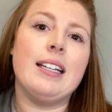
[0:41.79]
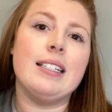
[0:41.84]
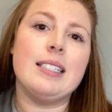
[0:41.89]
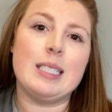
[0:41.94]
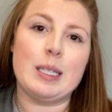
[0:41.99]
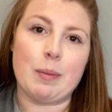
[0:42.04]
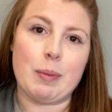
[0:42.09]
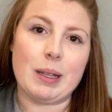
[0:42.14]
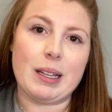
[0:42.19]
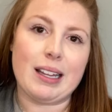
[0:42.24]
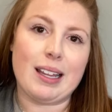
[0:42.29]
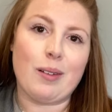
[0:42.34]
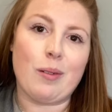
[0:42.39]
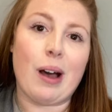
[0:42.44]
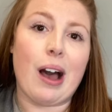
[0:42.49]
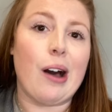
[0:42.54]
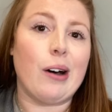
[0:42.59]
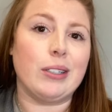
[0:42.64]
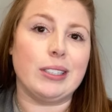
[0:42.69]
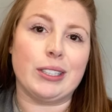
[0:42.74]
Typically
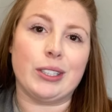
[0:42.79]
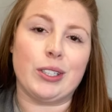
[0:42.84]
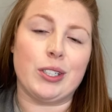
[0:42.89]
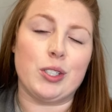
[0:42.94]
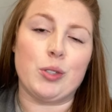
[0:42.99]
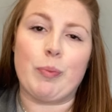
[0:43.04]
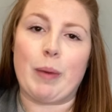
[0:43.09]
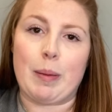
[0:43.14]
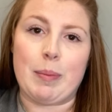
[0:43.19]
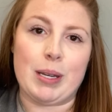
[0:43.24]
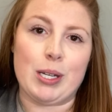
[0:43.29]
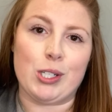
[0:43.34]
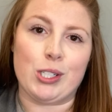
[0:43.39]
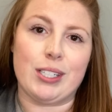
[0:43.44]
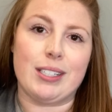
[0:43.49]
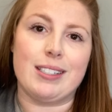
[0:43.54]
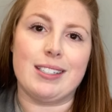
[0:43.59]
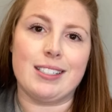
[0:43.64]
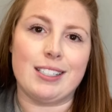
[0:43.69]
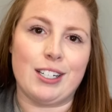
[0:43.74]
what I'll encourage my
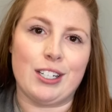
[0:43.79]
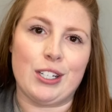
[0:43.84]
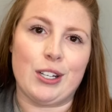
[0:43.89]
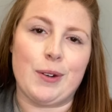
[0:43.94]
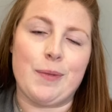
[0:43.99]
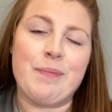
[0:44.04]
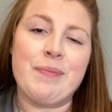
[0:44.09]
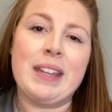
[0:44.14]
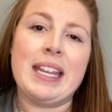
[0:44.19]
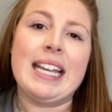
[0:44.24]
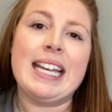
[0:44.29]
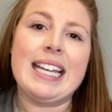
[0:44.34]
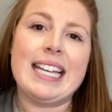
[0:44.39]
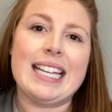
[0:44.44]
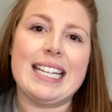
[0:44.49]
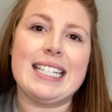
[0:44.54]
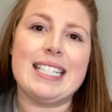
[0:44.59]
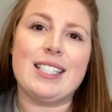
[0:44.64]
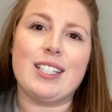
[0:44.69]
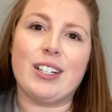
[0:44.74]
patients to do
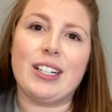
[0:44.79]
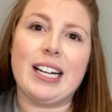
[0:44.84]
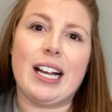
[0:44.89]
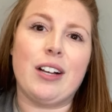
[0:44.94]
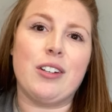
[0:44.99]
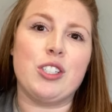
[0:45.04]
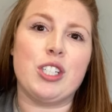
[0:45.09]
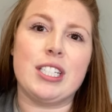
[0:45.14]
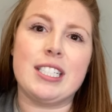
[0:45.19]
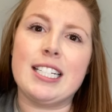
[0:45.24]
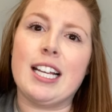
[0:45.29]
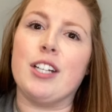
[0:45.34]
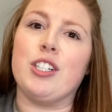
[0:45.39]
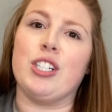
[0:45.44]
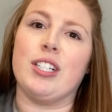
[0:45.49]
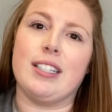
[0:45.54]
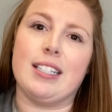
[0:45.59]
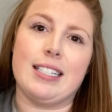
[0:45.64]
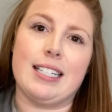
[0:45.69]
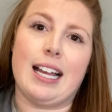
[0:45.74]
is start out just
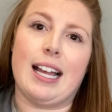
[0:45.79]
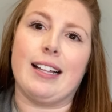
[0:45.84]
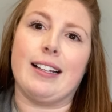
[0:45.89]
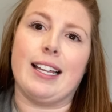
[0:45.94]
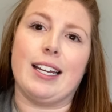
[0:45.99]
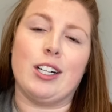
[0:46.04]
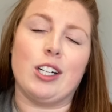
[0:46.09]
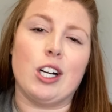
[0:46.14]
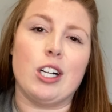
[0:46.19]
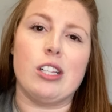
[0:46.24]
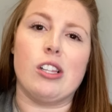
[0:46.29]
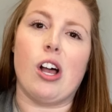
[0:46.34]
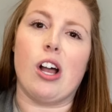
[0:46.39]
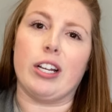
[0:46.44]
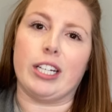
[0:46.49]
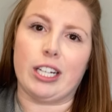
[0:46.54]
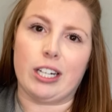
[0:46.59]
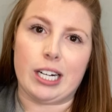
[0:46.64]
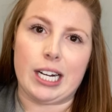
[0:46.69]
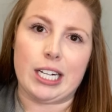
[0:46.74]
touching the dilator along
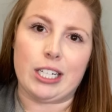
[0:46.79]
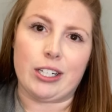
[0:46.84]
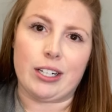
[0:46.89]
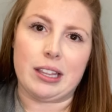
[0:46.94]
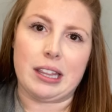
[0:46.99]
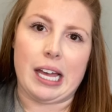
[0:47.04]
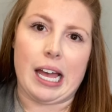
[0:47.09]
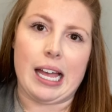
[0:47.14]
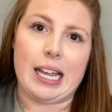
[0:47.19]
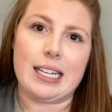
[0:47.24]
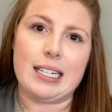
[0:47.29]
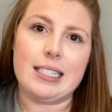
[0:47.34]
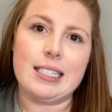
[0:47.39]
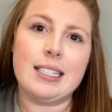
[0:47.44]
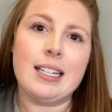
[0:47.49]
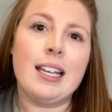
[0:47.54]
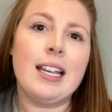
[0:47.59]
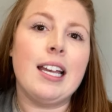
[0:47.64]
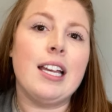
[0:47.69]
your inner thighs.